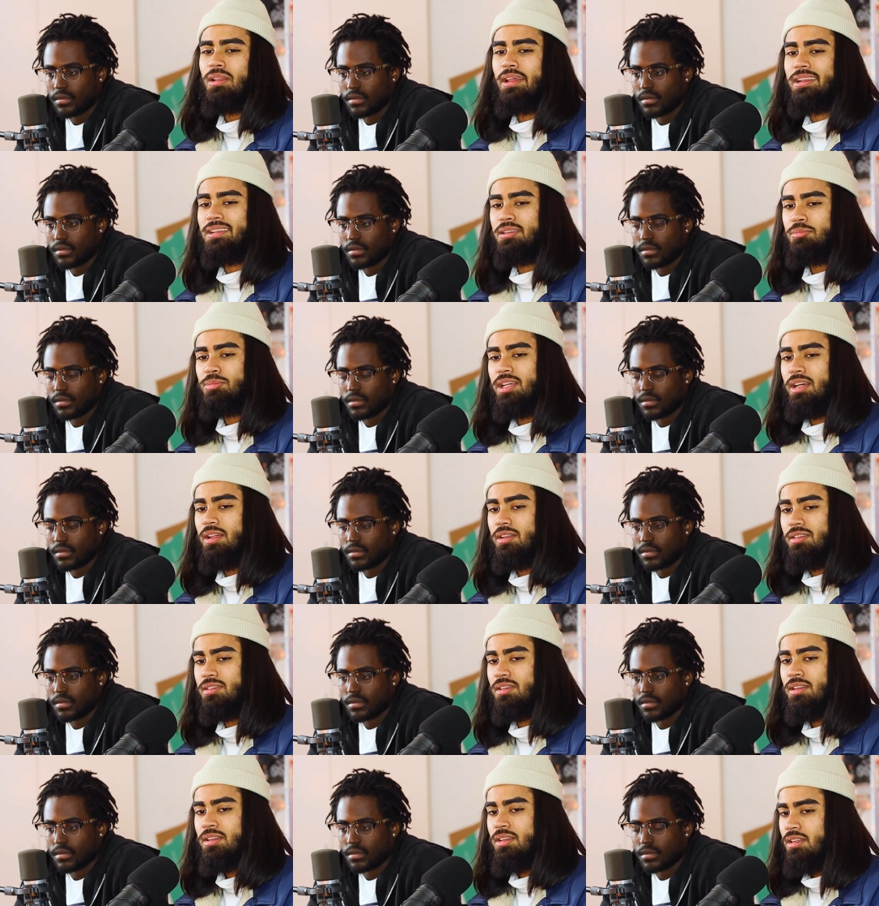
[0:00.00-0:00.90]
Speaker 1: like
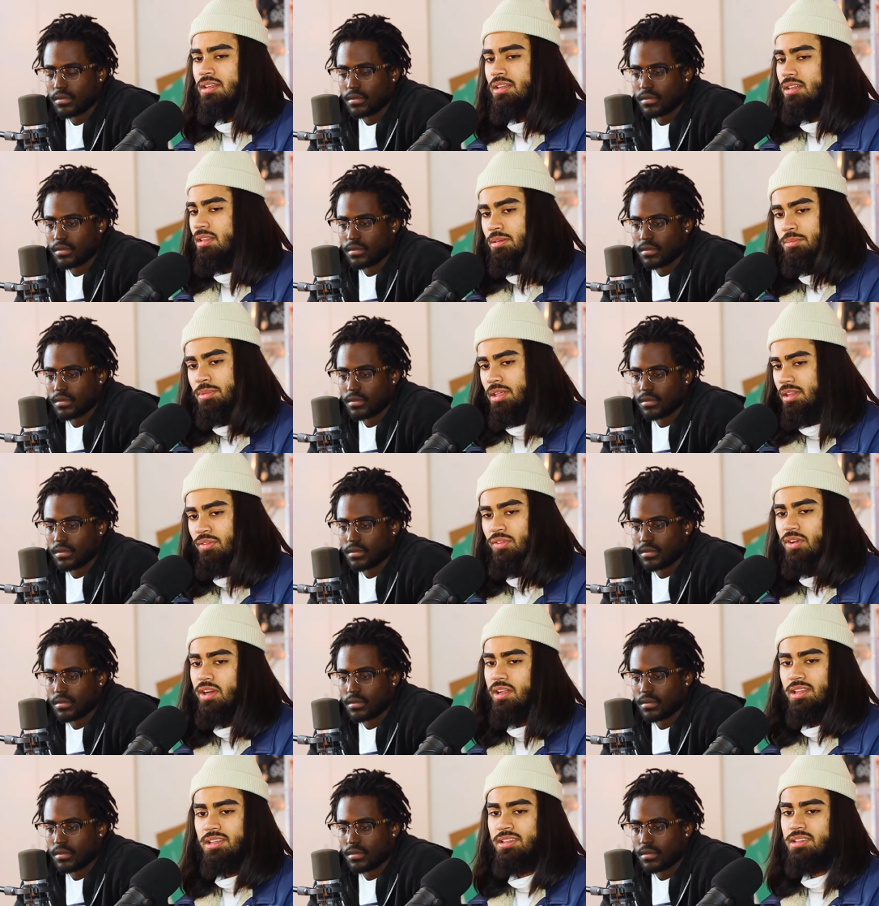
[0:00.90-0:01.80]
sometimes
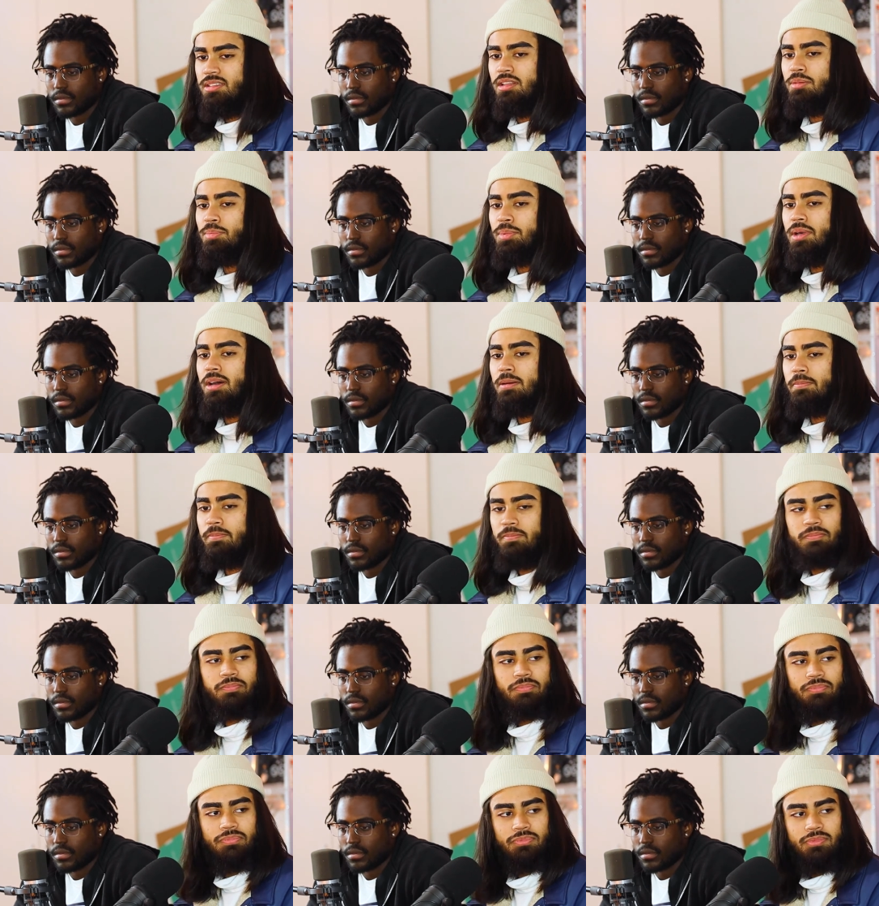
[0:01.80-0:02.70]
motherfuckers slip up,
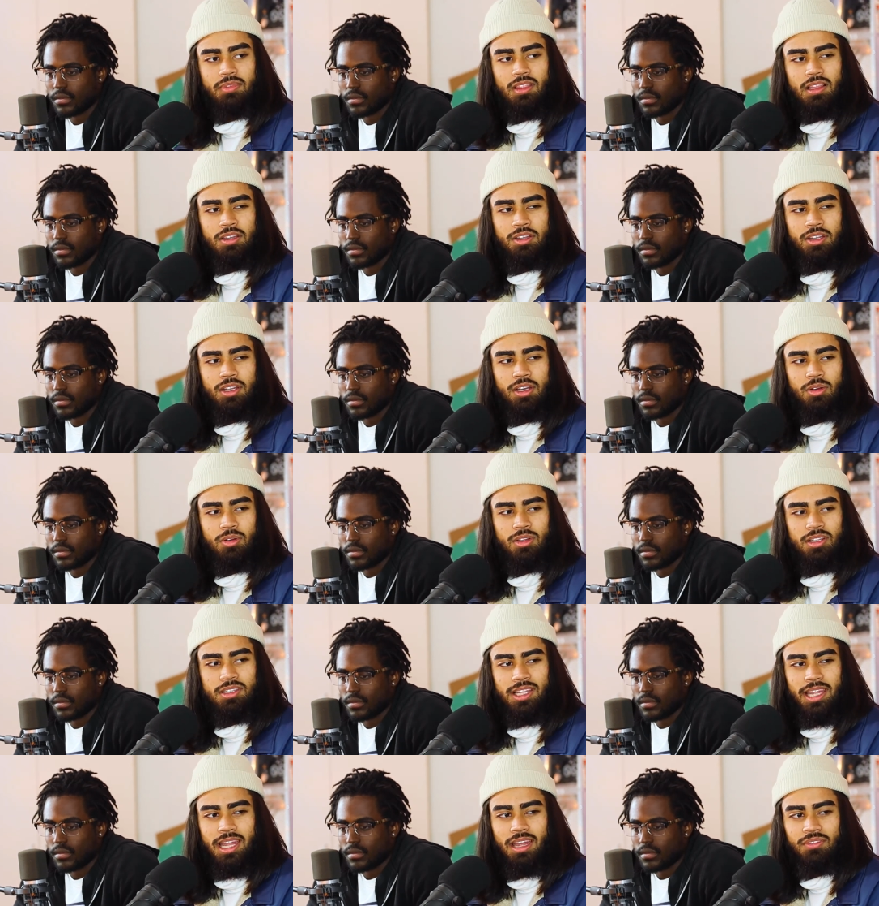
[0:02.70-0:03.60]
you know,
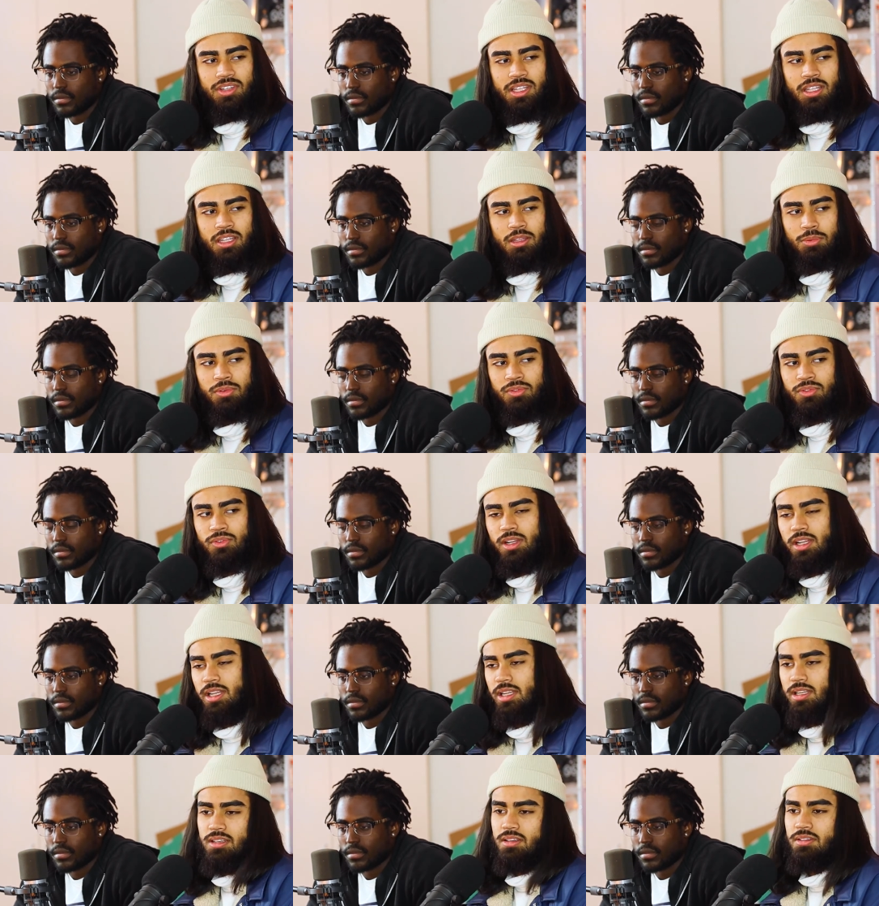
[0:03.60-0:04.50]
because they have to keep a
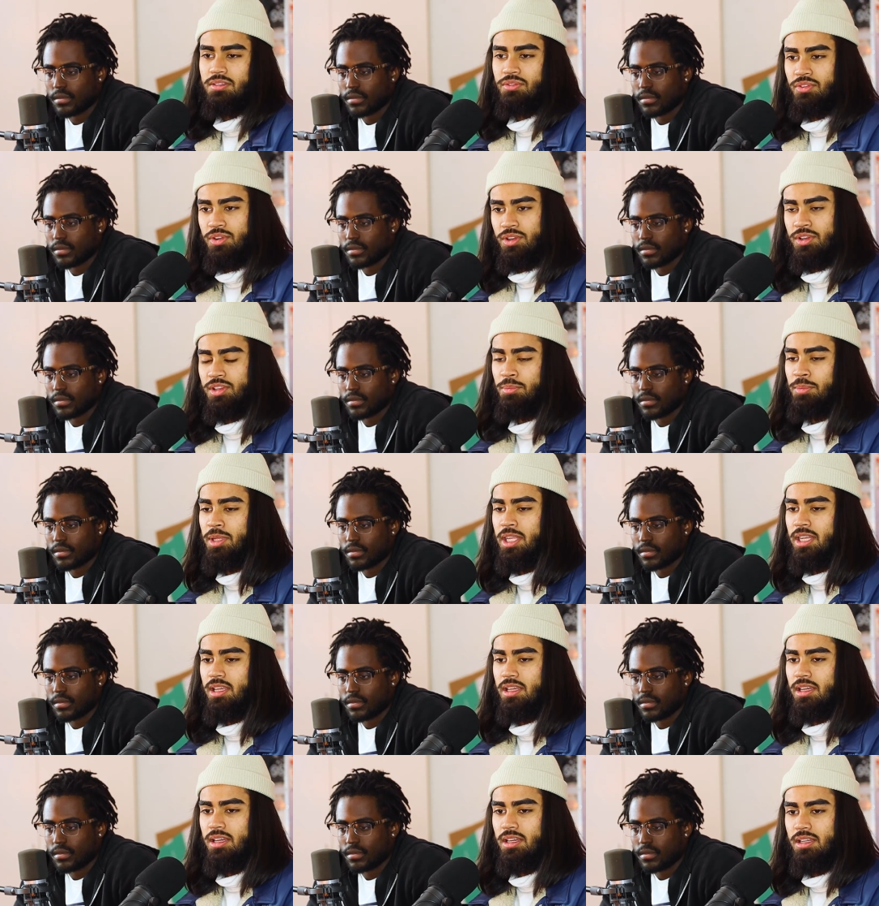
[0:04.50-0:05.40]
front for the
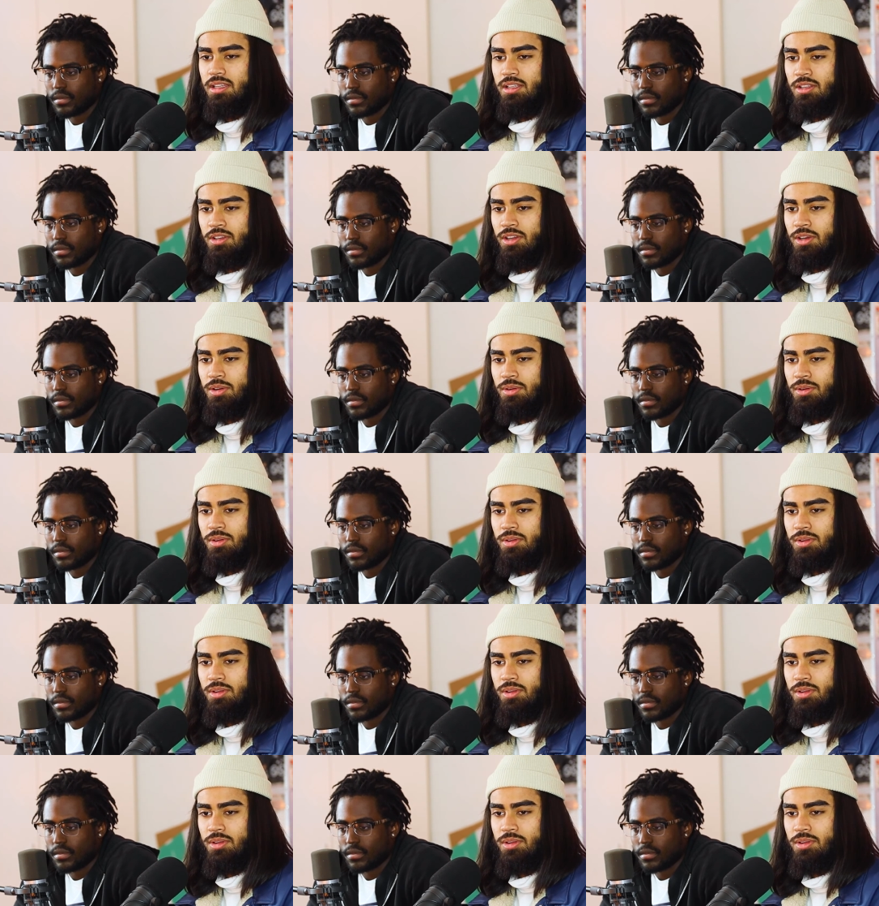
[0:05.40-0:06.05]
media, you know.